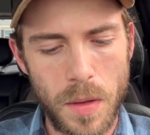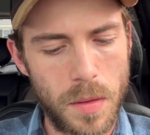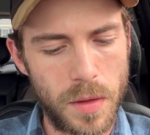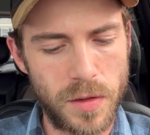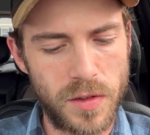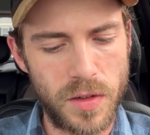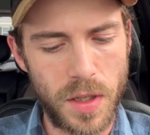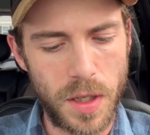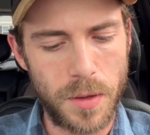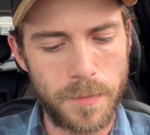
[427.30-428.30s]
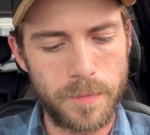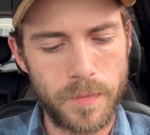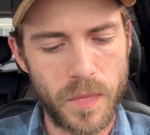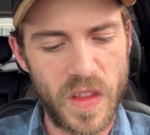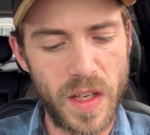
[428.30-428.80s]
Let's see.
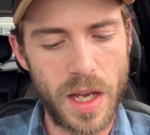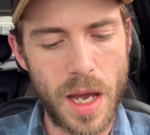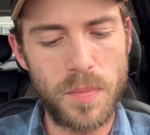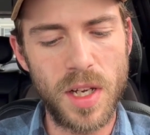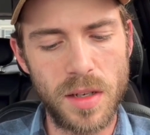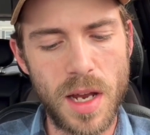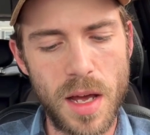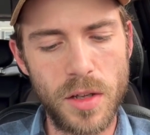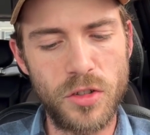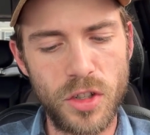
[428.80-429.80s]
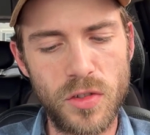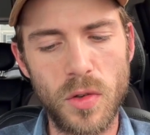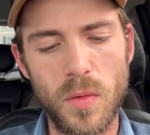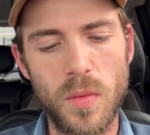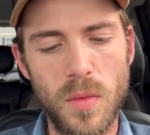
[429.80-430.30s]
The app technology.
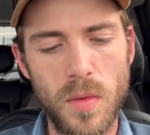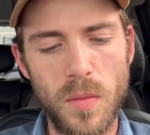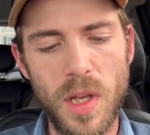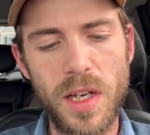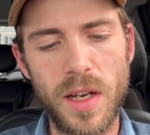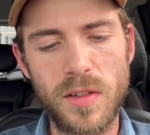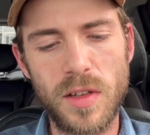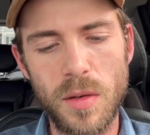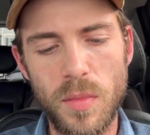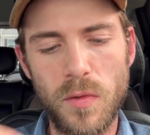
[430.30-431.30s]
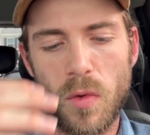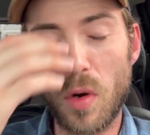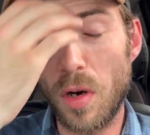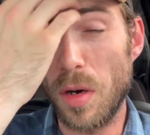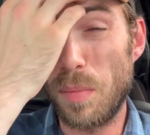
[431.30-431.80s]
So like I said
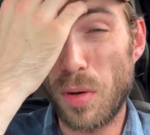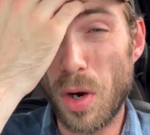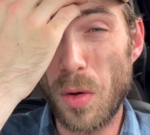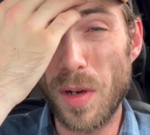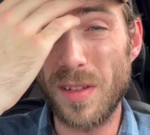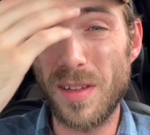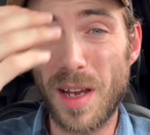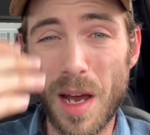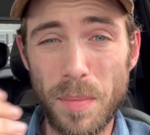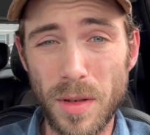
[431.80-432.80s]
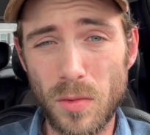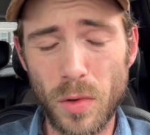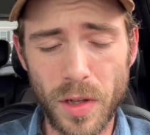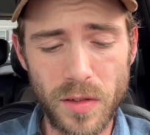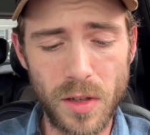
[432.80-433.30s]
before, a pro is the app is
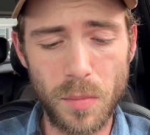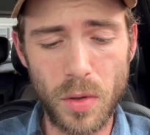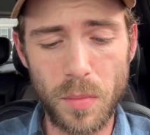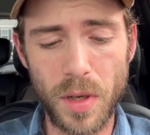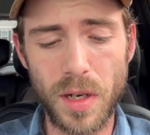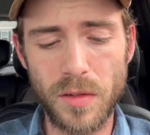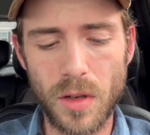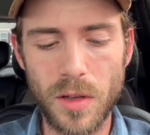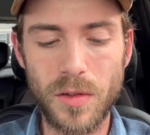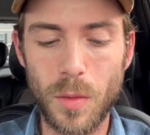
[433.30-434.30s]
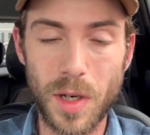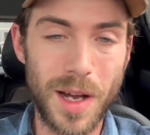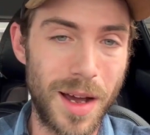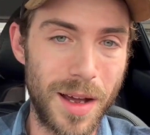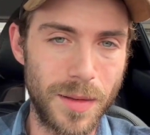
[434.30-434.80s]
really simple, but it's also a
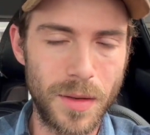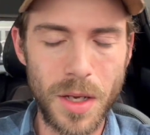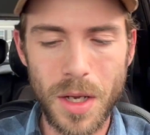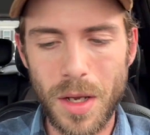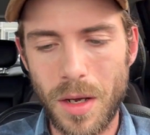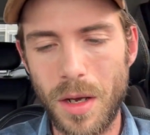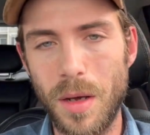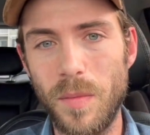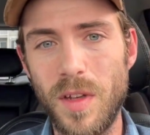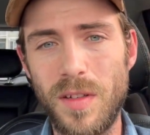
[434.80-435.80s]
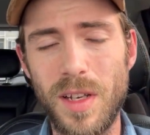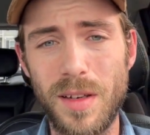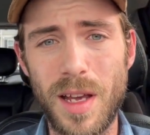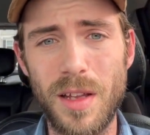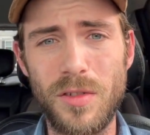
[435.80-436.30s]
con. The
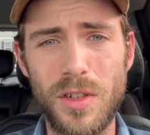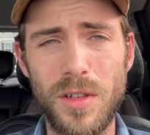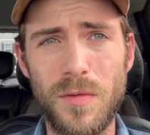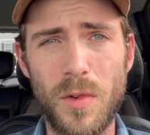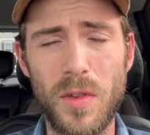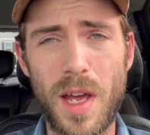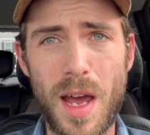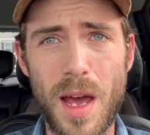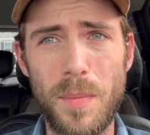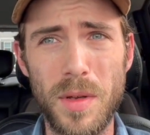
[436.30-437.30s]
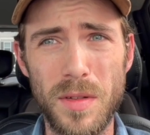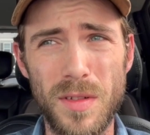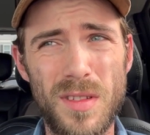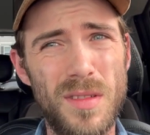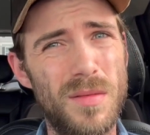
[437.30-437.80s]
technology for the app
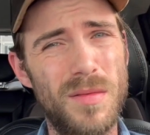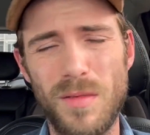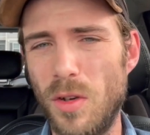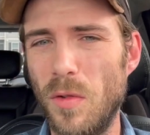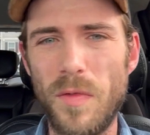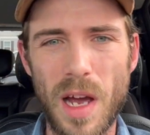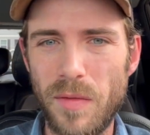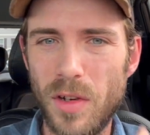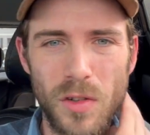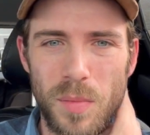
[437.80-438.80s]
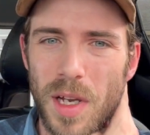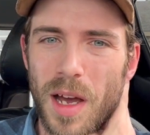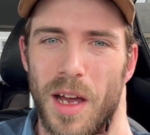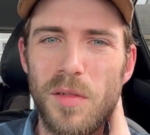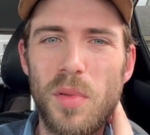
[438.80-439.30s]
is, 5 years
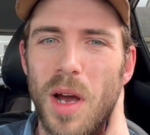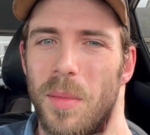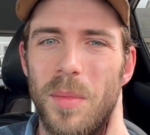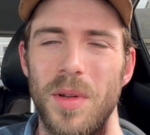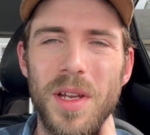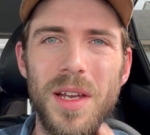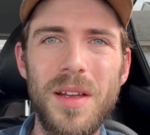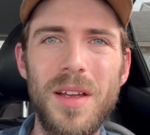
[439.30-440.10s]
behind probably,